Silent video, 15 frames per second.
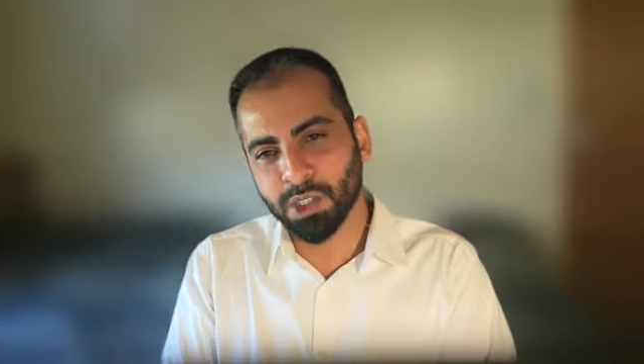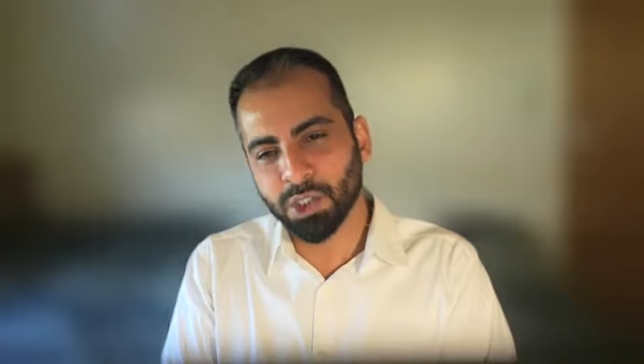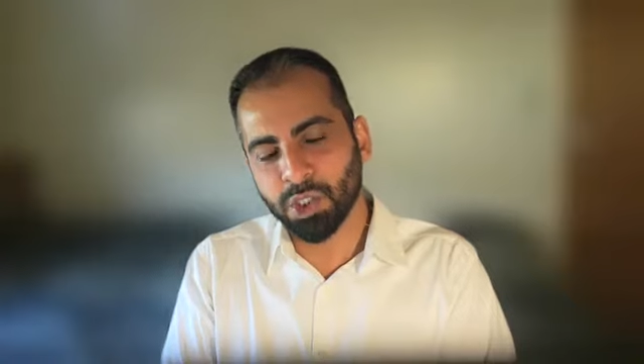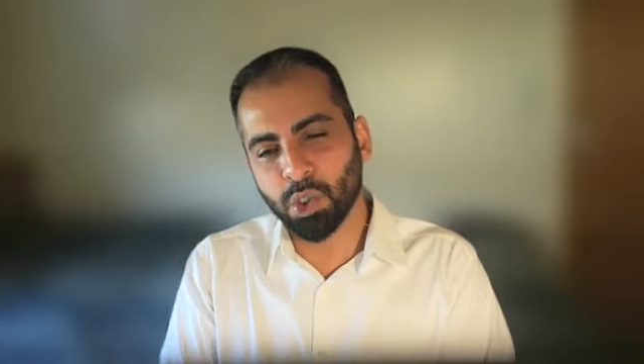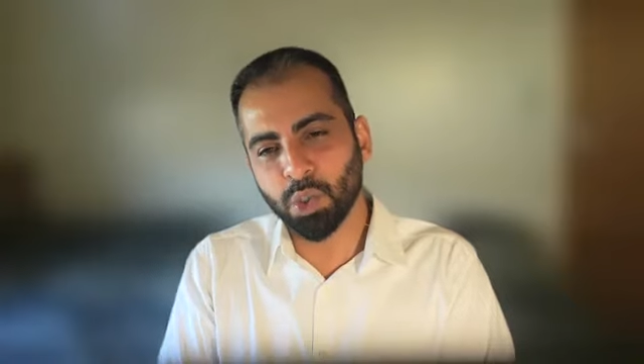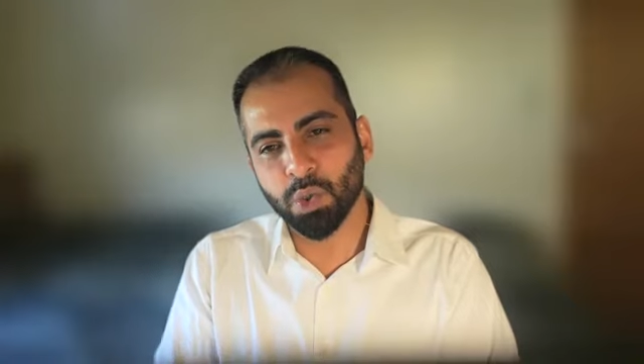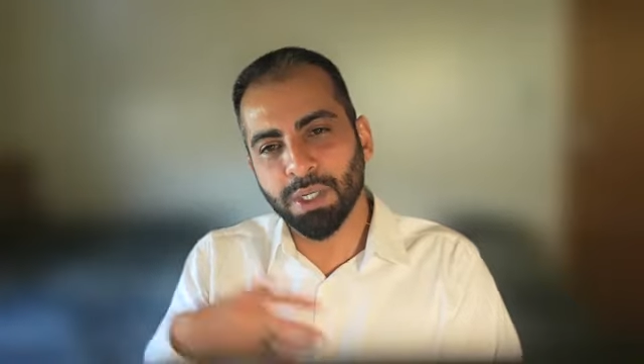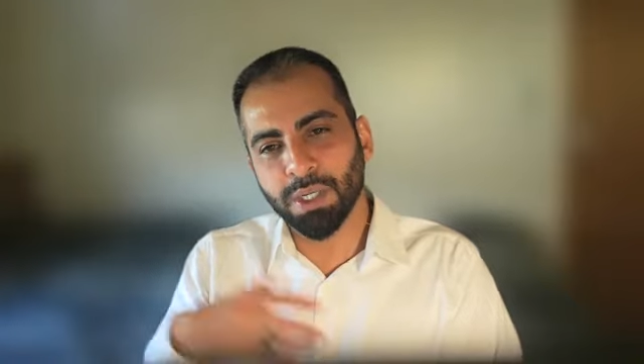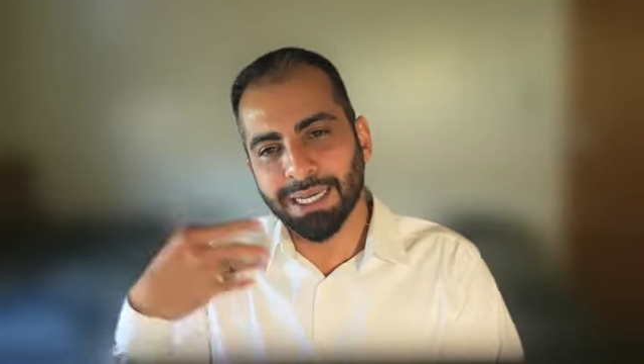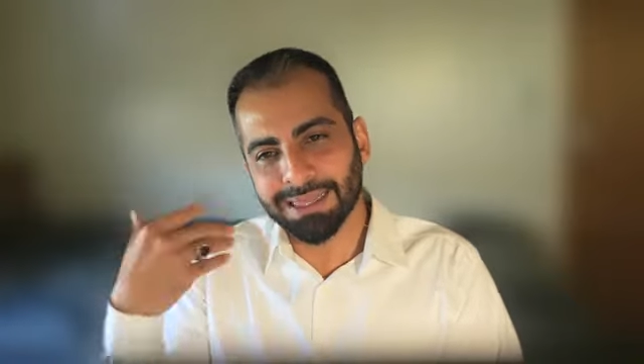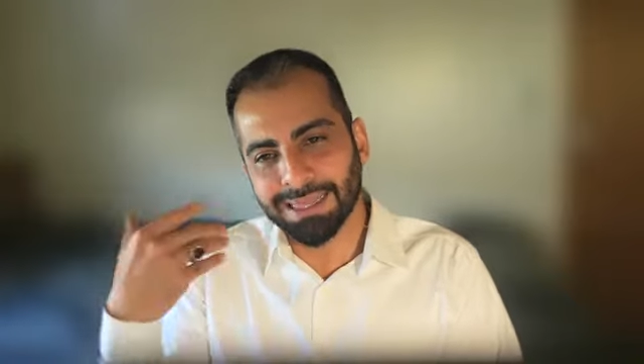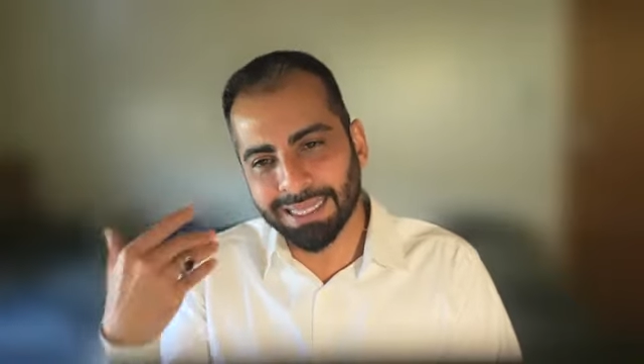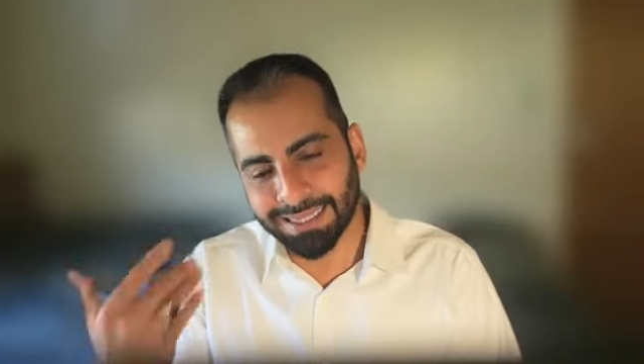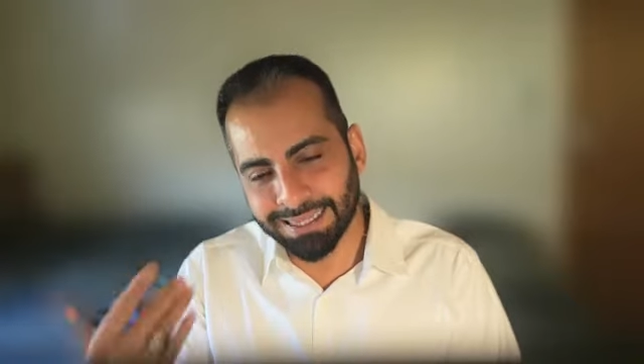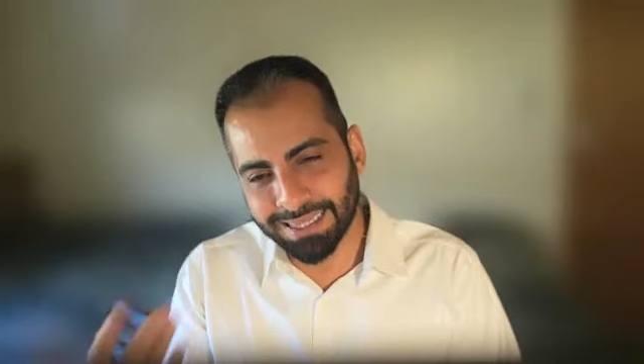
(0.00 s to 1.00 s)
to
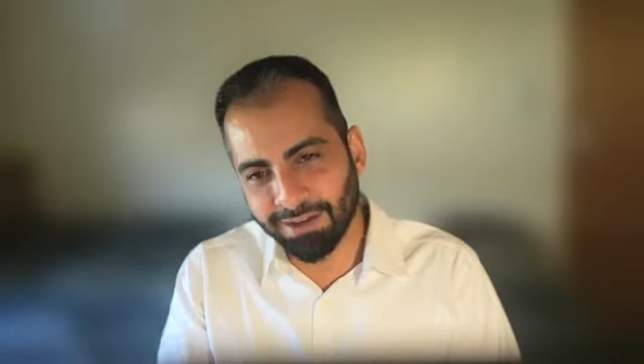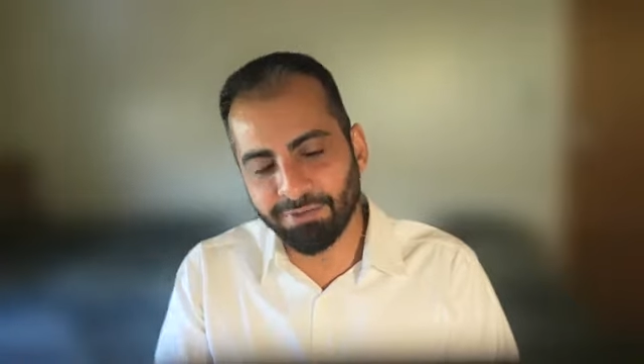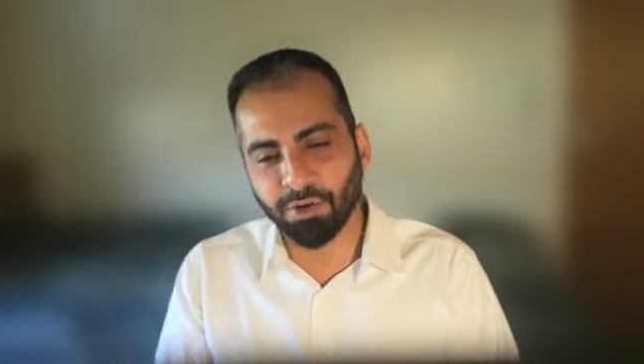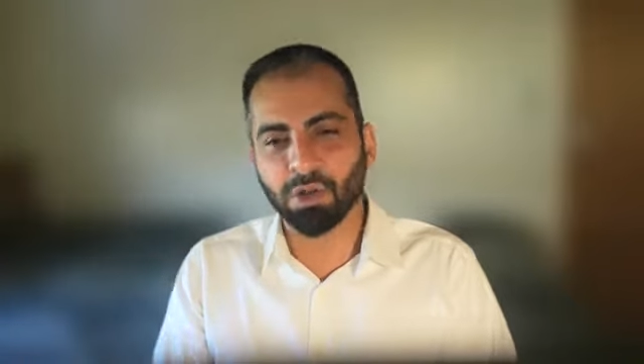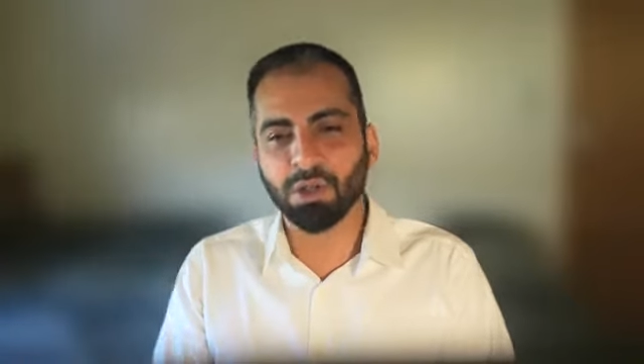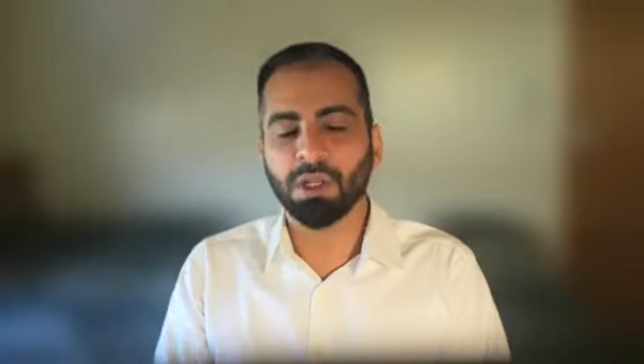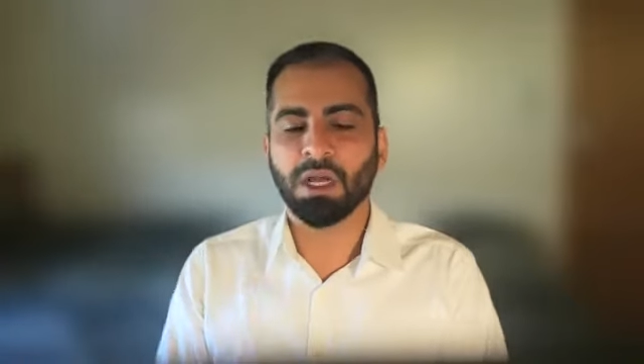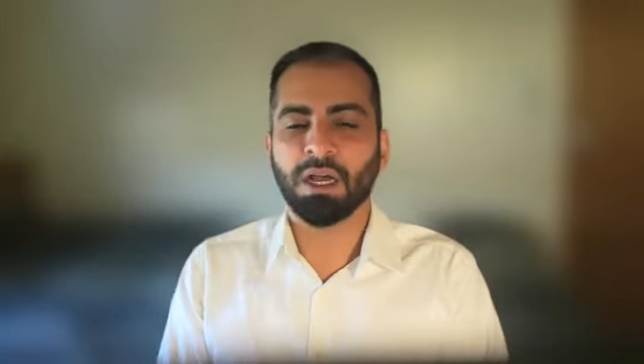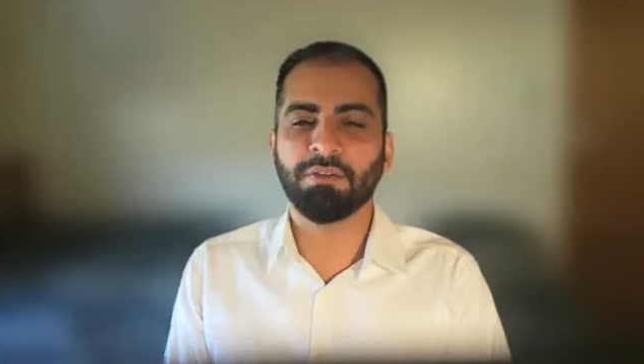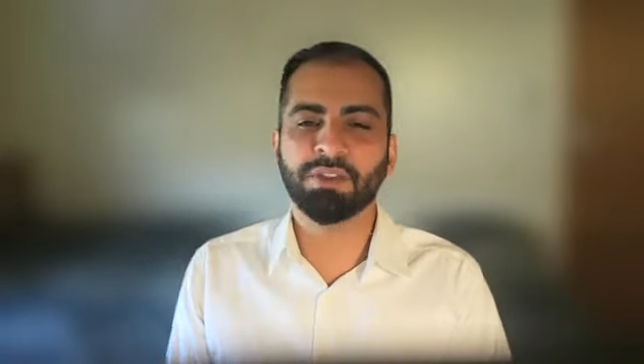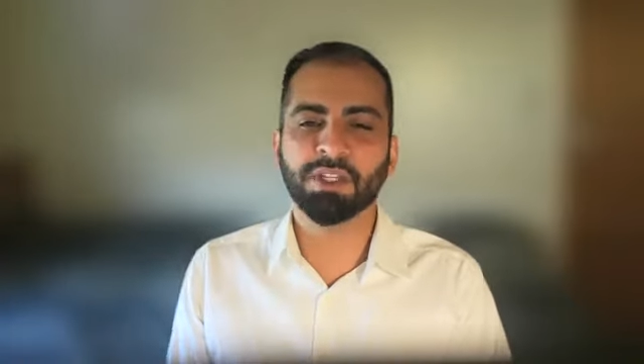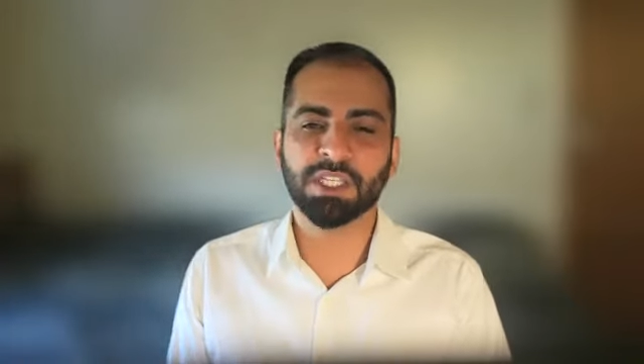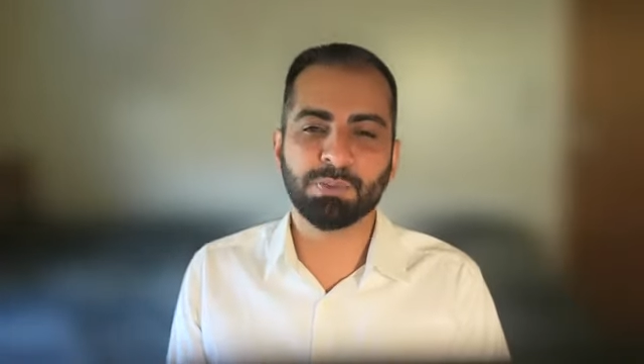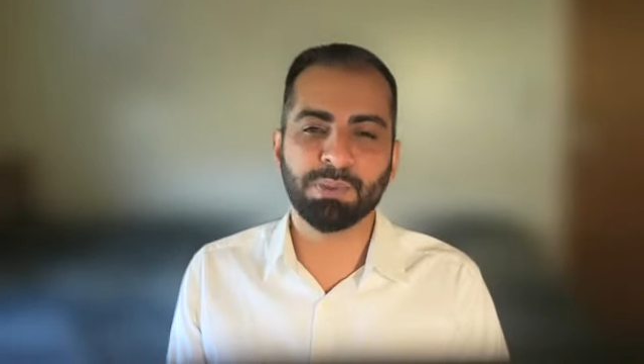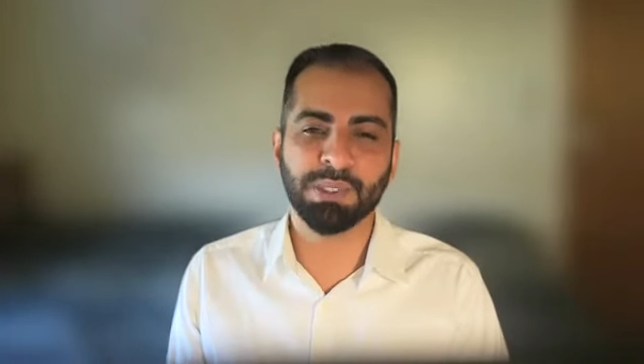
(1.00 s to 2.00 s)
the level of
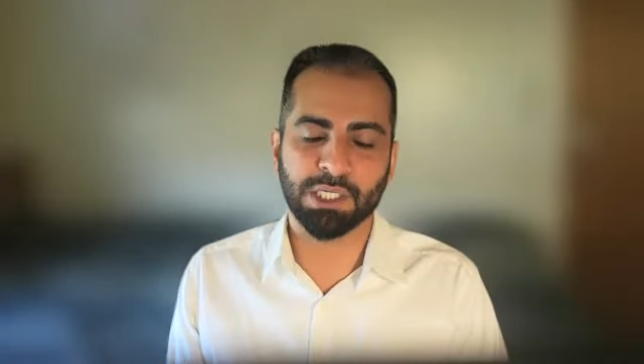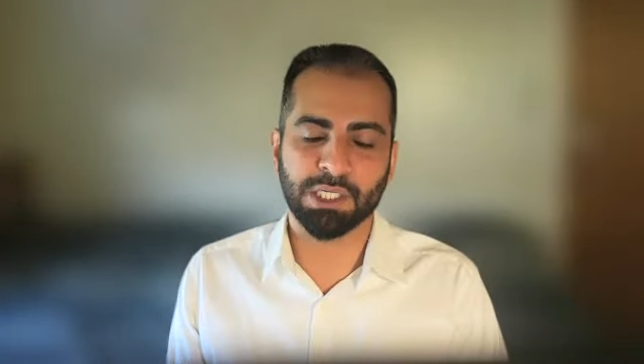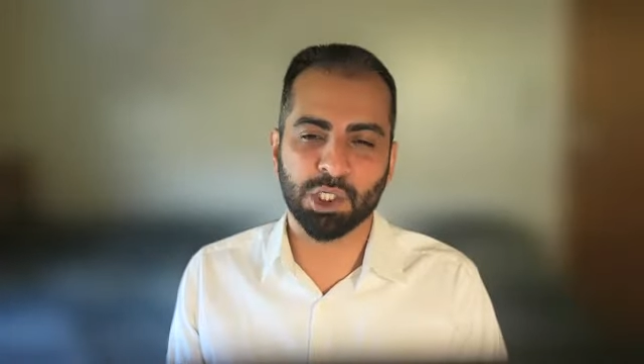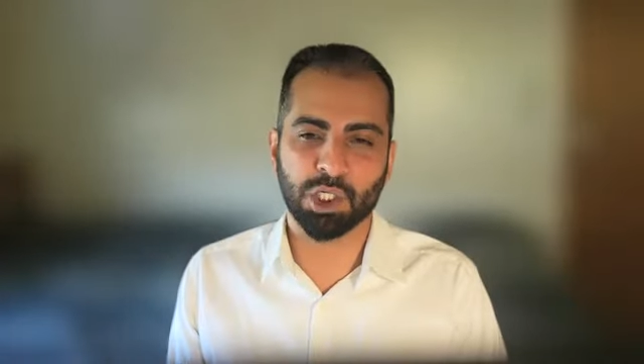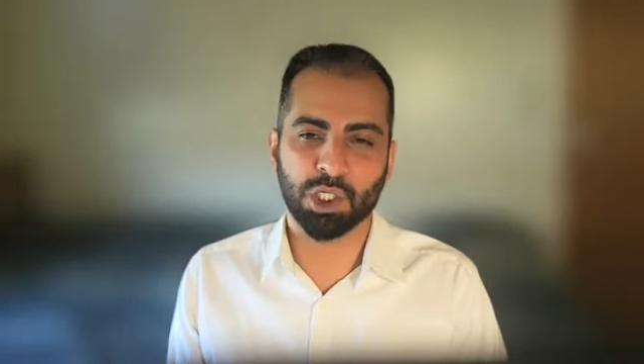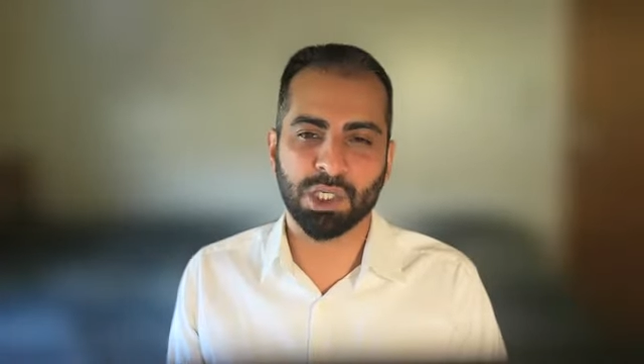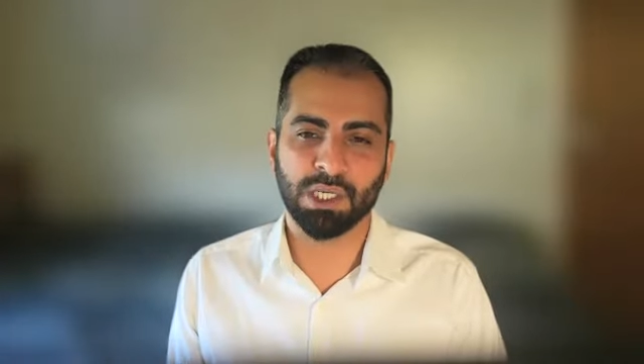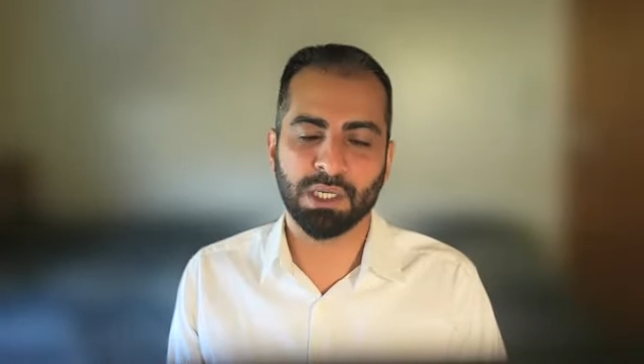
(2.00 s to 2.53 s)
the speech.